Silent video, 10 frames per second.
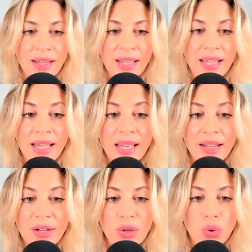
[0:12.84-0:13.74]

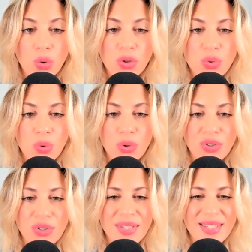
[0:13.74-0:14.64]
Here cold
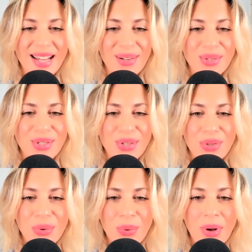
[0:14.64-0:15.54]
water sounds
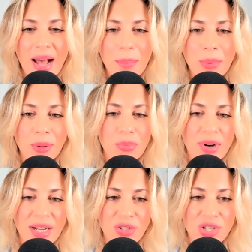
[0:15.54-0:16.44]
through apple
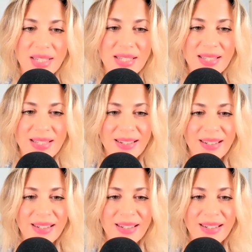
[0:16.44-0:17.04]
branches.